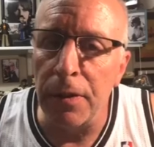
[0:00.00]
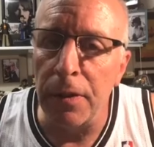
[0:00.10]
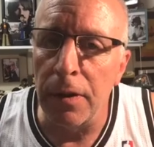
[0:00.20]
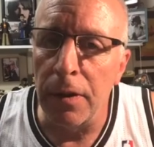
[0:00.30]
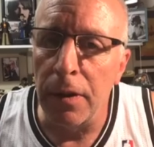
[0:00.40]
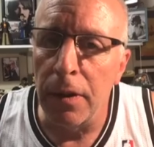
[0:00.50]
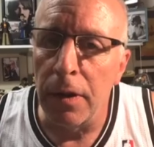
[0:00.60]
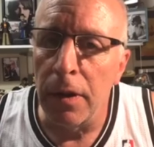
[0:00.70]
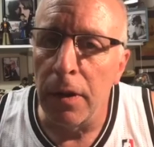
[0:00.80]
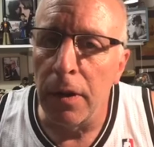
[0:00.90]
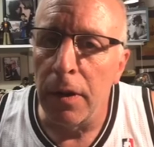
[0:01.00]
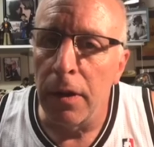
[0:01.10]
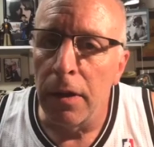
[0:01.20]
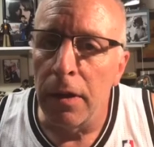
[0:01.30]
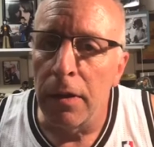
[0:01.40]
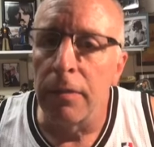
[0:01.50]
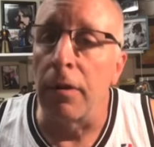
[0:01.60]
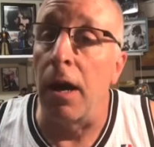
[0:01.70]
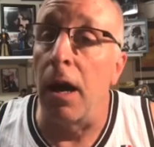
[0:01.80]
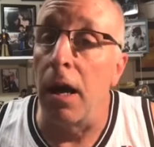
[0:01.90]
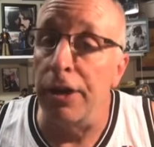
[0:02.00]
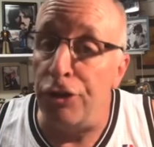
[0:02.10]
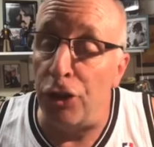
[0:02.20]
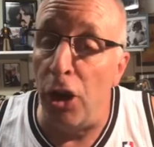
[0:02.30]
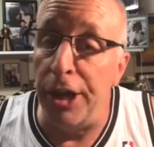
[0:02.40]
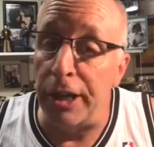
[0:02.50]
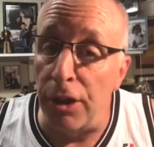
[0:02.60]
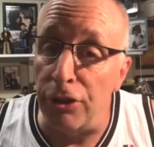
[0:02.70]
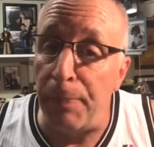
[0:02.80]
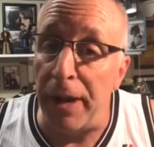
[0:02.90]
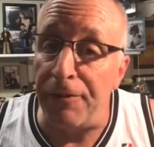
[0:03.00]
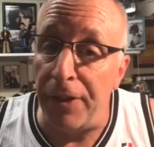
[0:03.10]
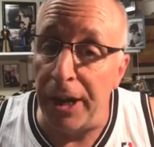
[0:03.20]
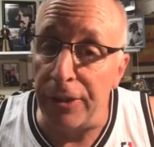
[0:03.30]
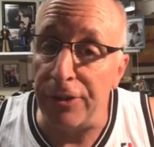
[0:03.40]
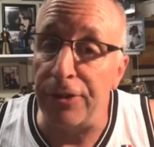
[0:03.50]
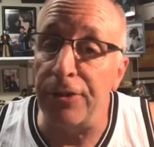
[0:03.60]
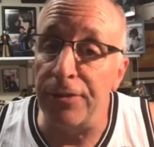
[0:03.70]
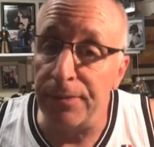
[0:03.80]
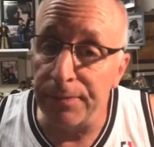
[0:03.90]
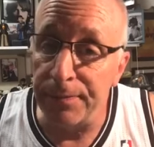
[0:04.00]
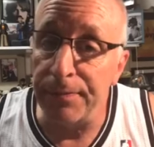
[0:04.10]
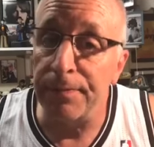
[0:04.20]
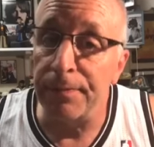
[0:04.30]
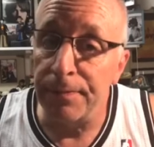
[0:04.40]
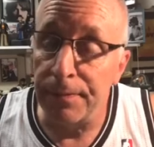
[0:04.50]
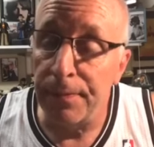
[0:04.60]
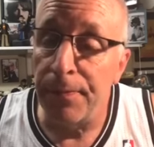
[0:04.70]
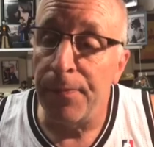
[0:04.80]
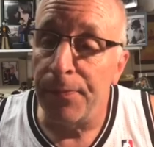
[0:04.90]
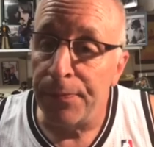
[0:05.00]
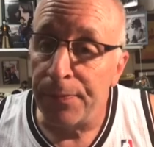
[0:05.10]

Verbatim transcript: Seven and three. Ah, enjoy. It goes by fast. It does, man.